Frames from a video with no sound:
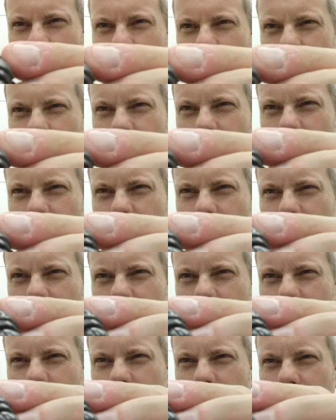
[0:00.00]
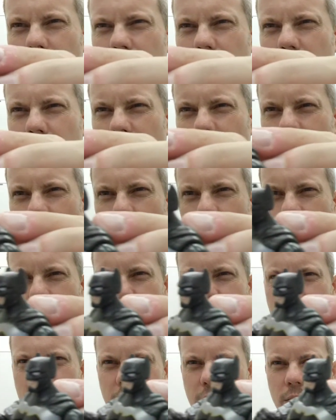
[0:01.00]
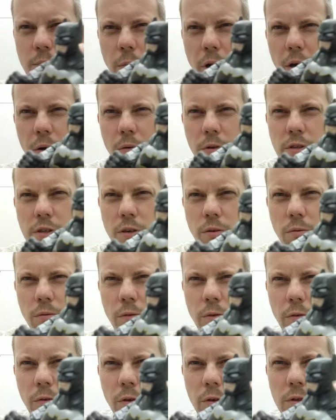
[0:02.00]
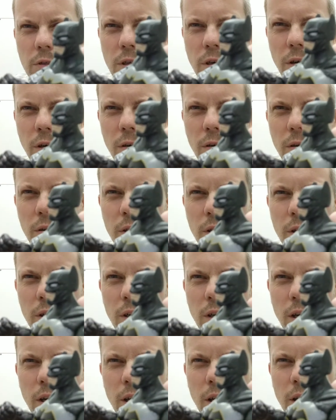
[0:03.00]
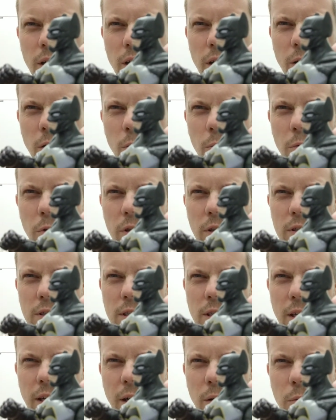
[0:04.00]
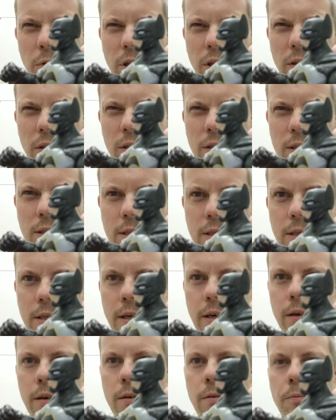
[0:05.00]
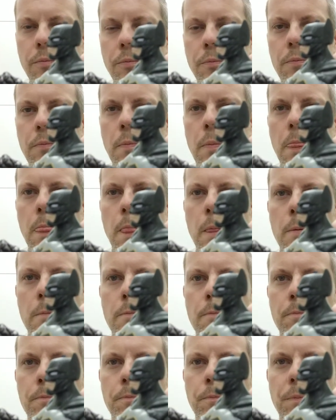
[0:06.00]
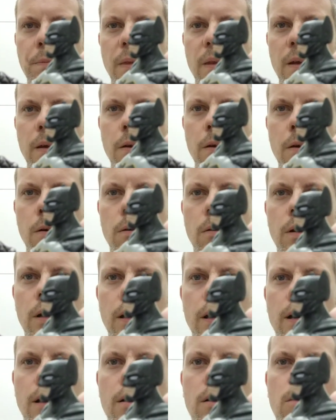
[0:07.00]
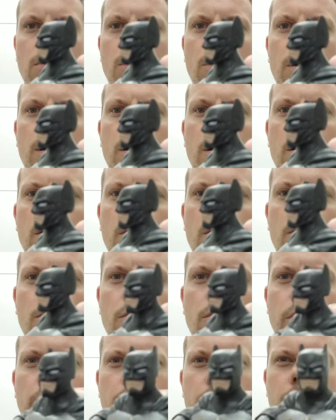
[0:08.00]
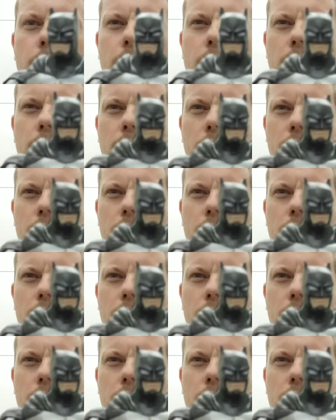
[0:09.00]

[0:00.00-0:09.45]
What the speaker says: can see, and you couldn't see this in my original review, so I hope you can see it now, but you can see there, you know, how really